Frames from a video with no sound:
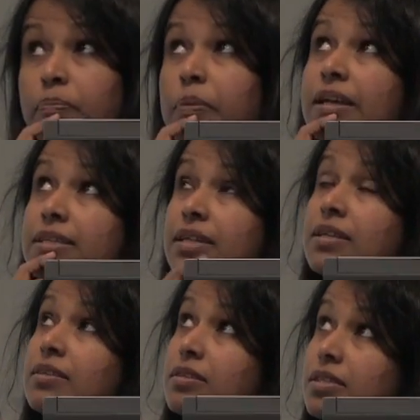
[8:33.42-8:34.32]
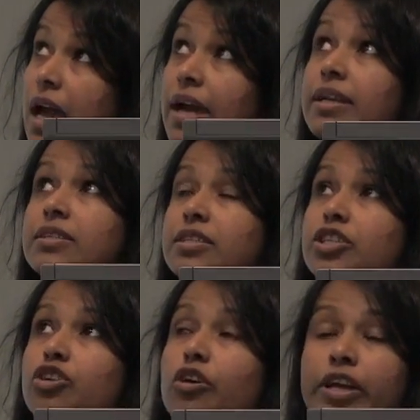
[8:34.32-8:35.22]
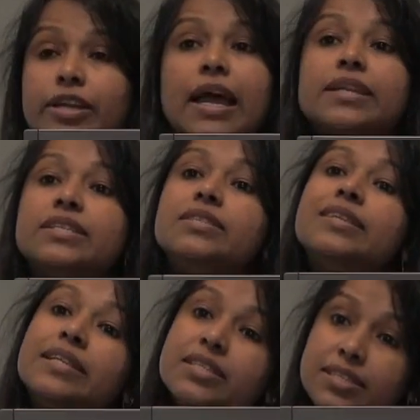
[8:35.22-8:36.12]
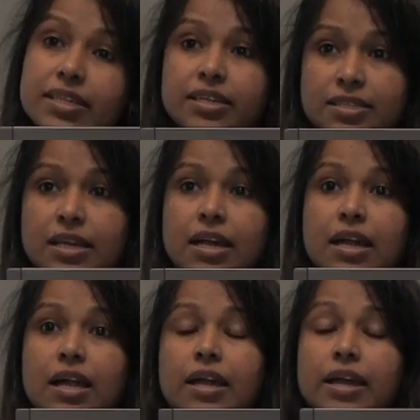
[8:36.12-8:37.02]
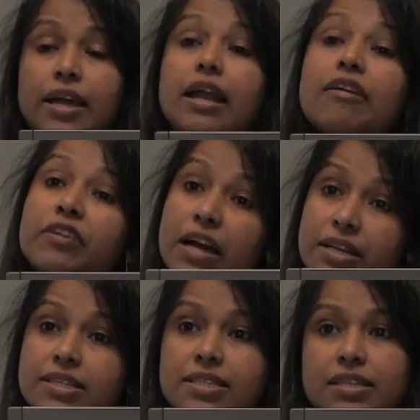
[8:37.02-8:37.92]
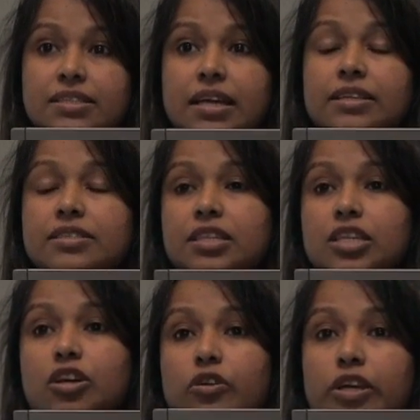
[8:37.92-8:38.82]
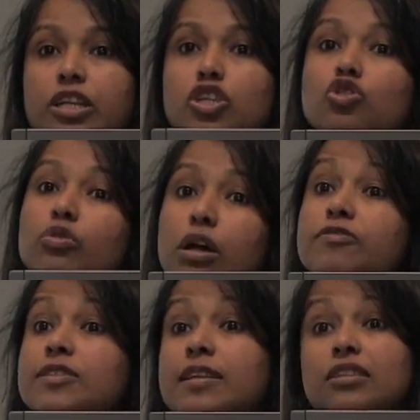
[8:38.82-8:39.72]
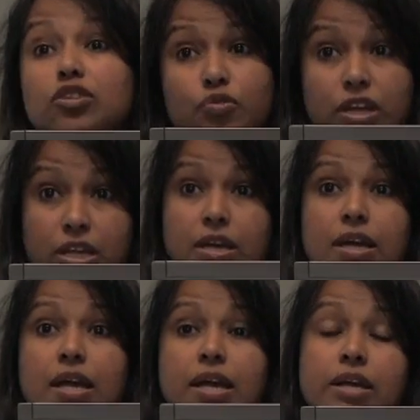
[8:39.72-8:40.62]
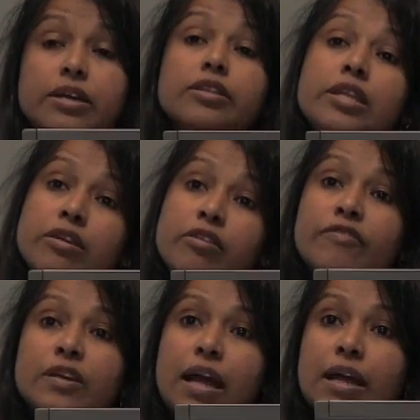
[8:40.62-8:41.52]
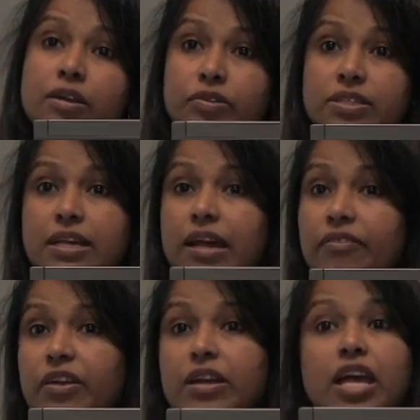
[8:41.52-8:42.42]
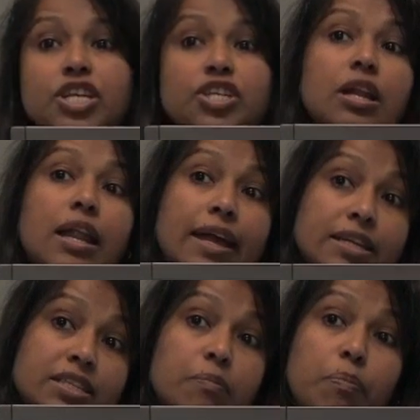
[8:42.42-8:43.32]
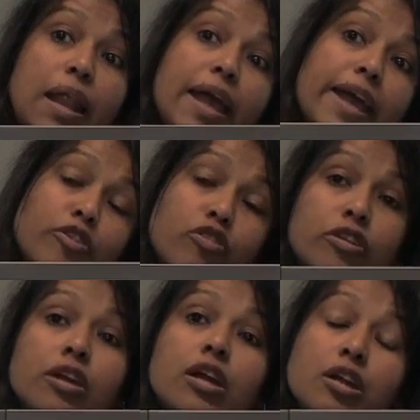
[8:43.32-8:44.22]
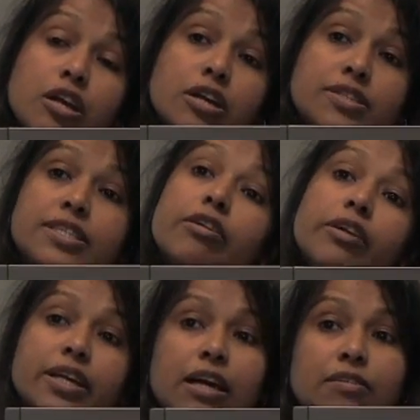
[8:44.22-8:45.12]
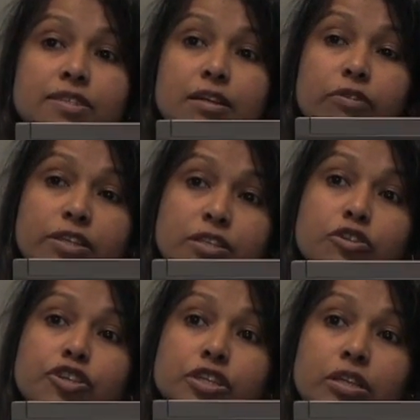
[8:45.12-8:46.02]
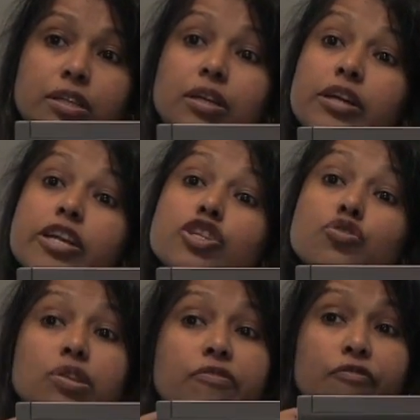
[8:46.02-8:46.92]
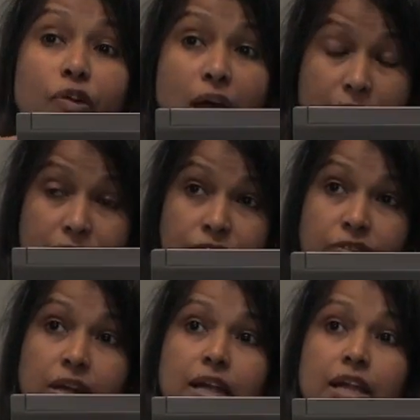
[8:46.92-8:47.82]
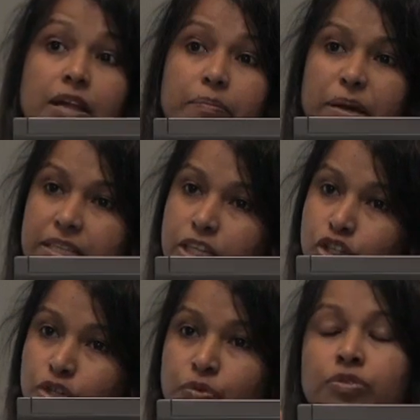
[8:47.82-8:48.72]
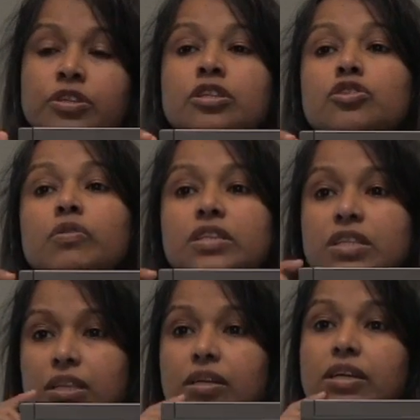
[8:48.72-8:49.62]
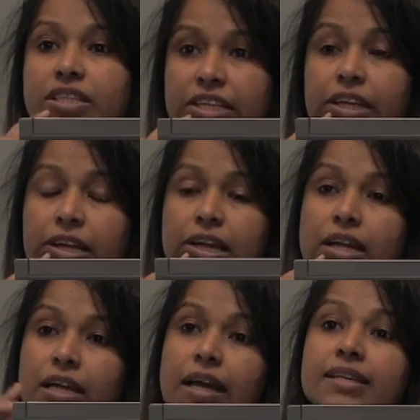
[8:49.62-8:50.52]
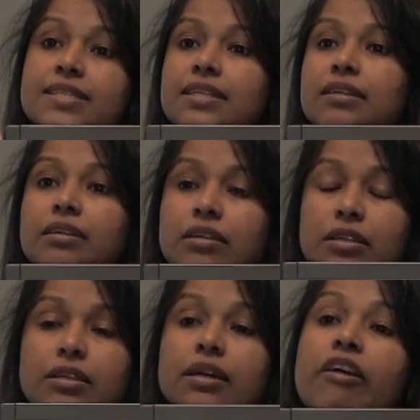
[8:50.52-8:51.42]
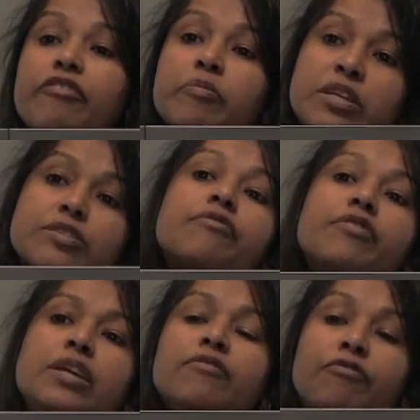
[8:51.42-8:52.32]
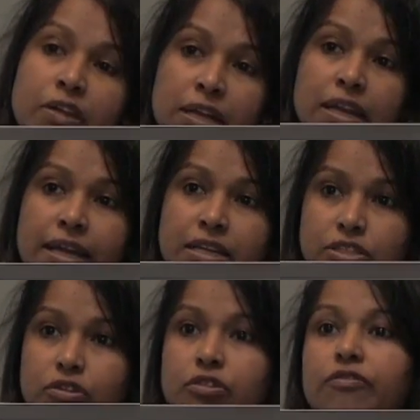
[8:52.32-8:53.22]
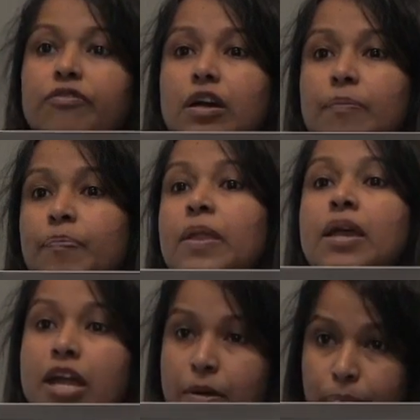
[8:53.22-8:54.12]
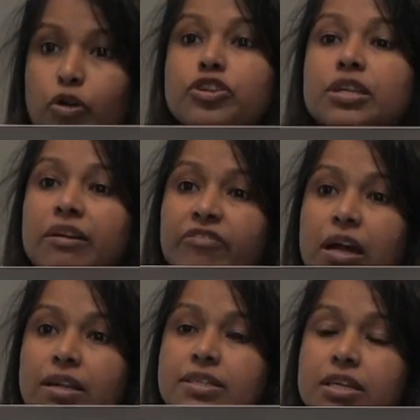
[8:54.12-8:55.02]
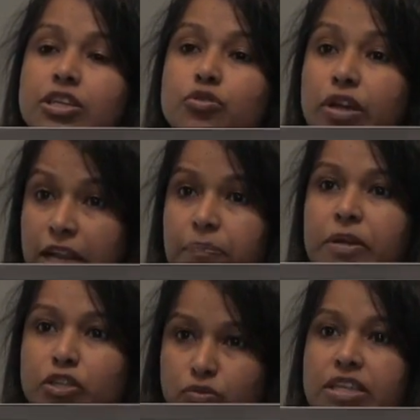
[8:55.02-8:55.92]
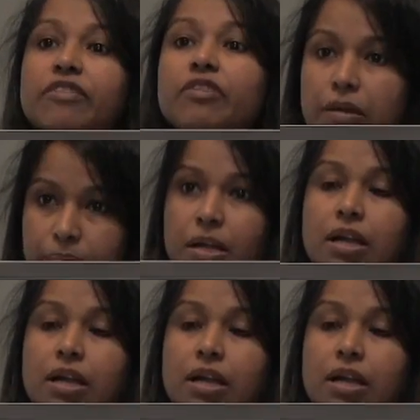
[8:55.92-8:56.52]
Pakistan signed CEDAW in 1996, and Afghanistan signed CEDAW in 2003. Neither of the countries have a national action plan on Security Council Resolution 1325, but in June 2013, last year, the government of Finland sort of approached Afghanistan to help it to develop